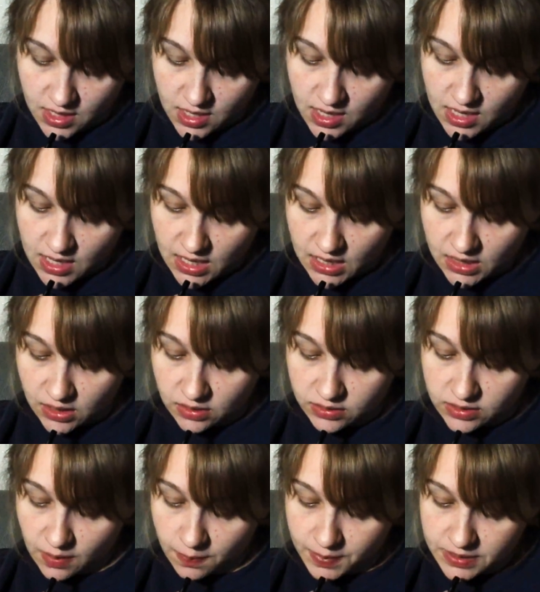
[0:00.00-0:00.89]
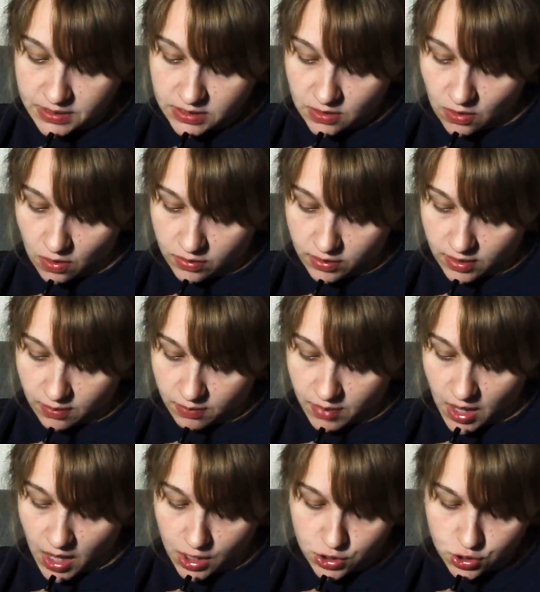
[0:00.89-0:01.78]
He looked up and saw them,
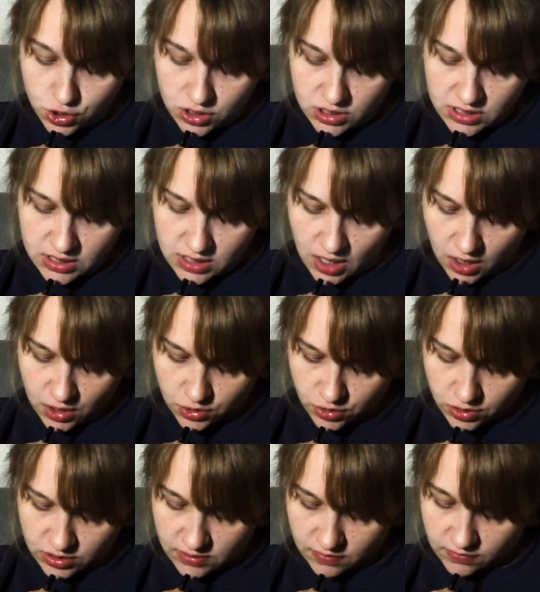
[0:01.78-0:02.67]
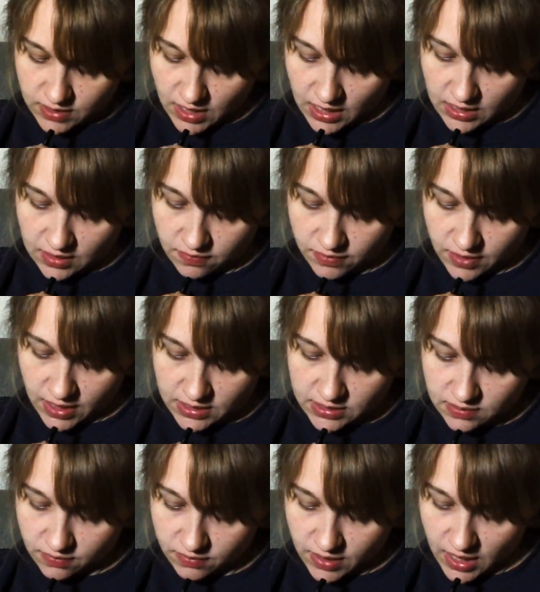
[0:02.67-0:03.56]
hundreds and hundreds of tiny flecks
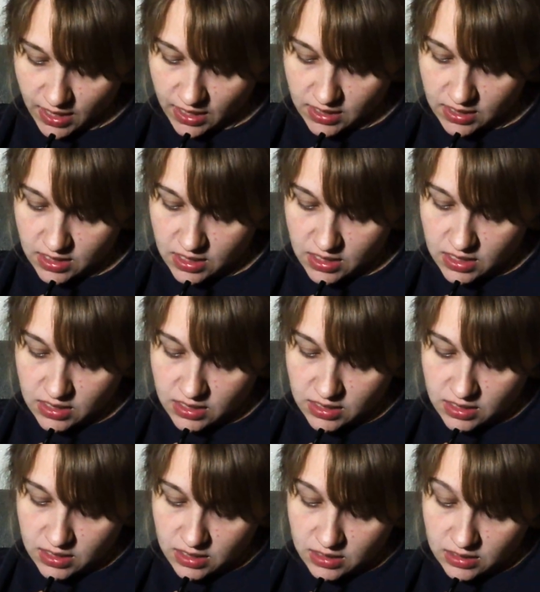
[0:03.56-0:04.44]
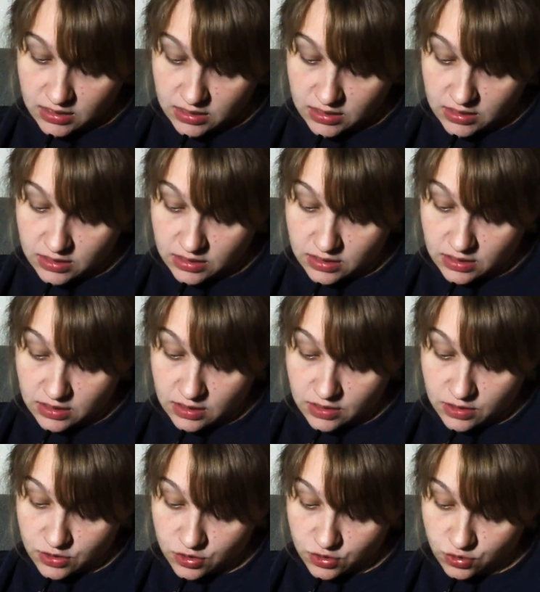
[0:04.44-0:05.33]
of light,
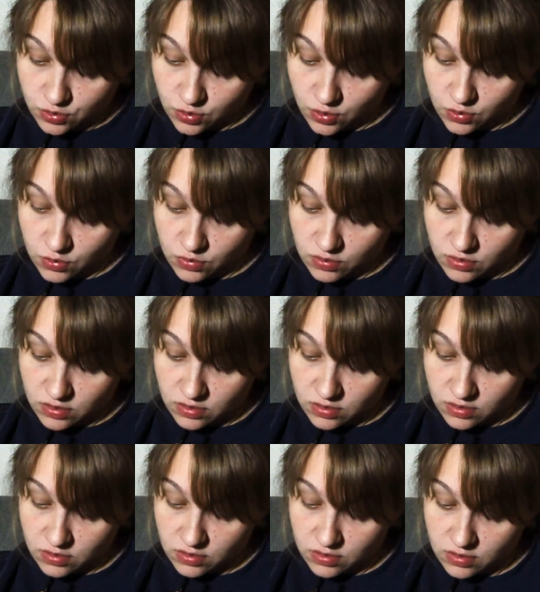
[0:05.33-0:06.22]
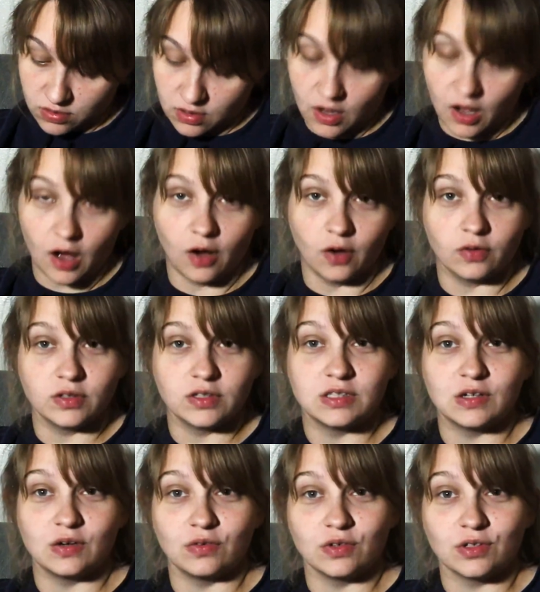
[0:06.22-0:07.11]
strewn. Oh, the
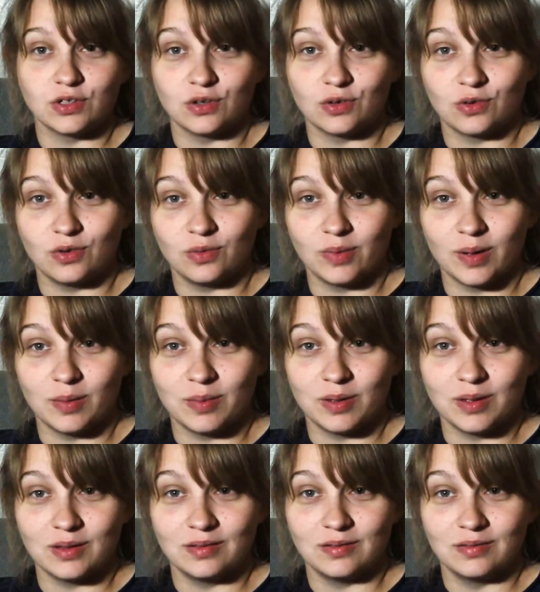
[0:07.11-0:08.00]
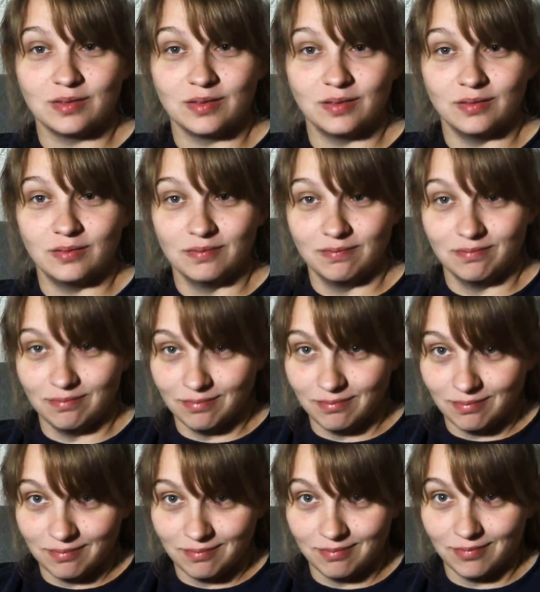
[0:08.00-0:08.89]
silver circle might be
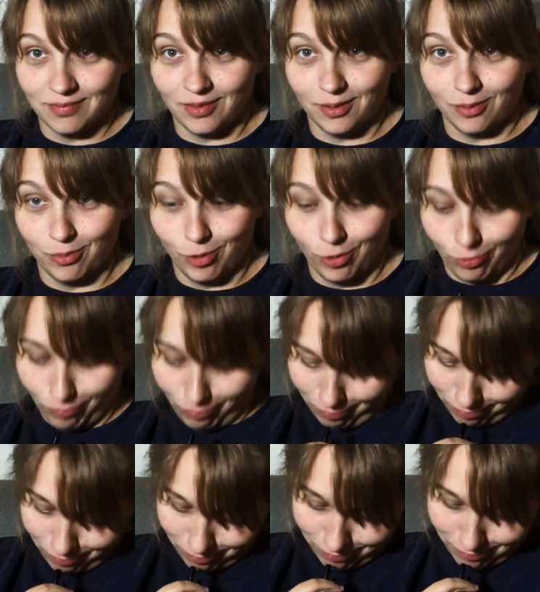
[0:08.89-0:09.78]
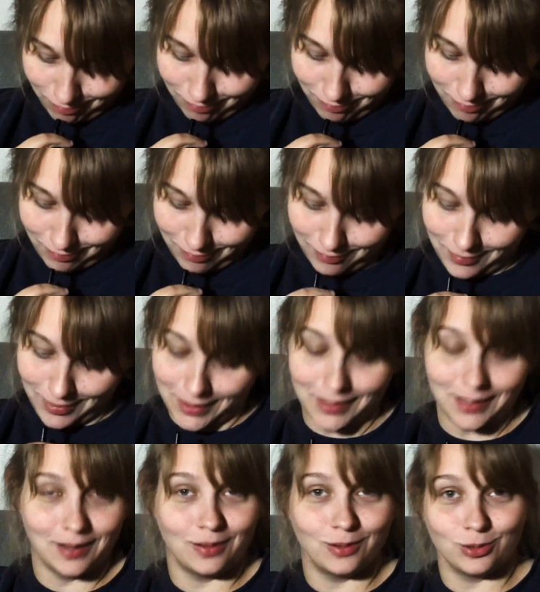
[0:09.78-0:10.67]
the moon. And
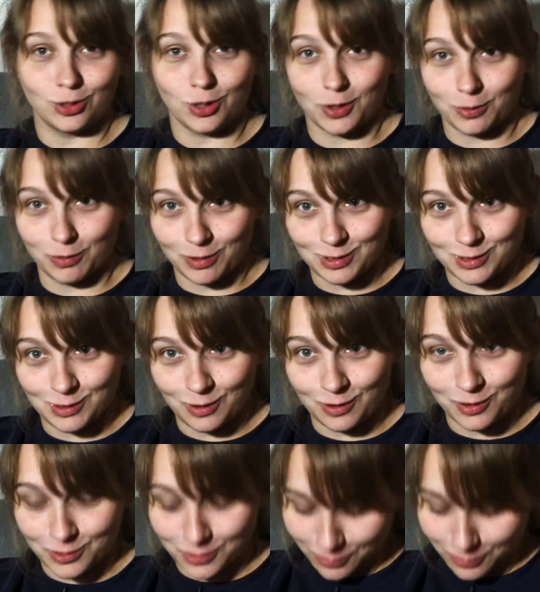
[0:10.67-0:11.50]
now they're talking about stars.